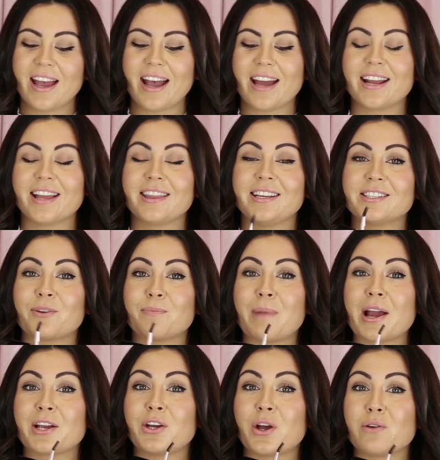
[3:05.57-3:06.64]
and these are
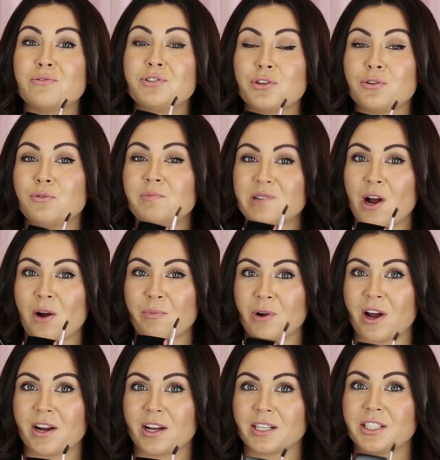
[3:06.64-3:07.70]
my go-to brow
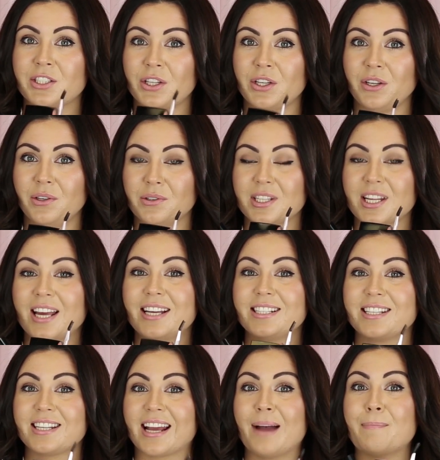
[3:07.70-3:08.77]
products to use
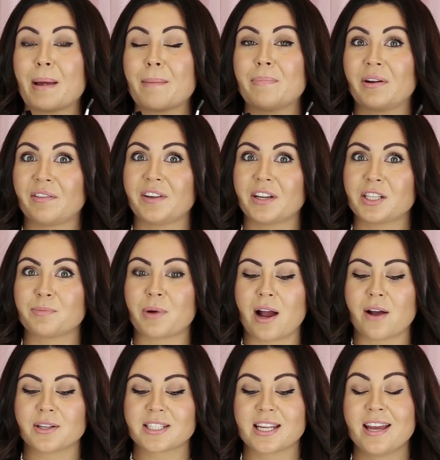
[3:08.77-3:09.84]
to get my perfect
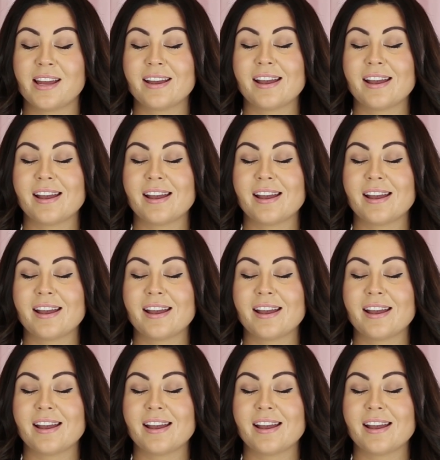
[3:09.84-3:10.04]
brows.